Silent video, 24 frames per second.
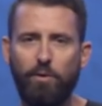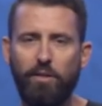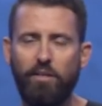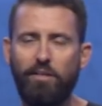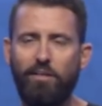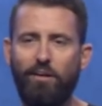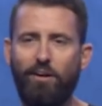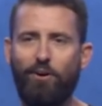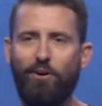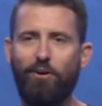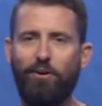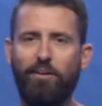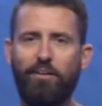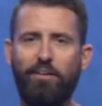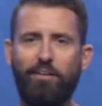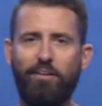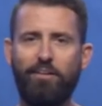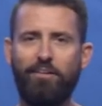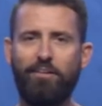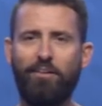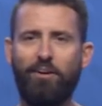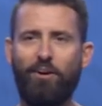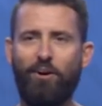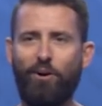we are
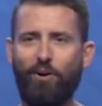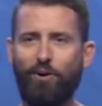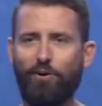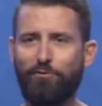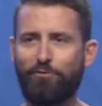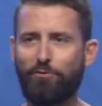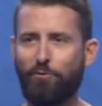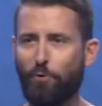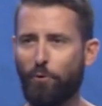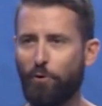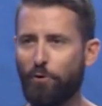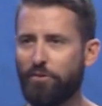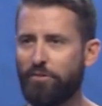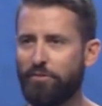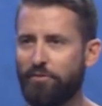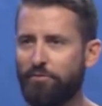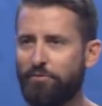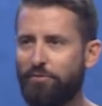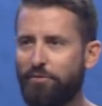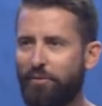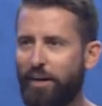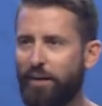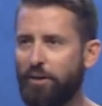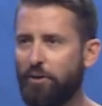in our fourth
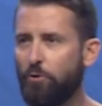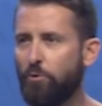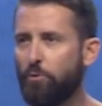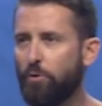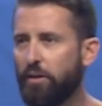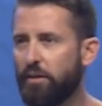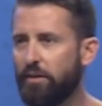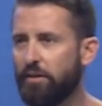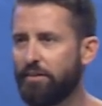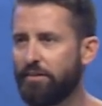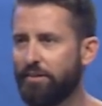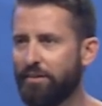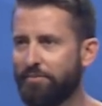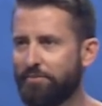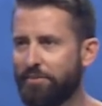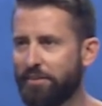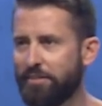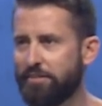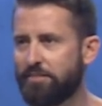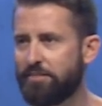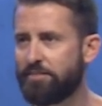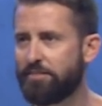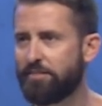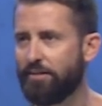and final week of
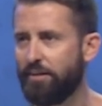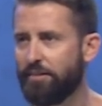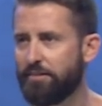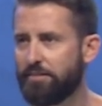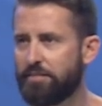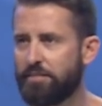this uh,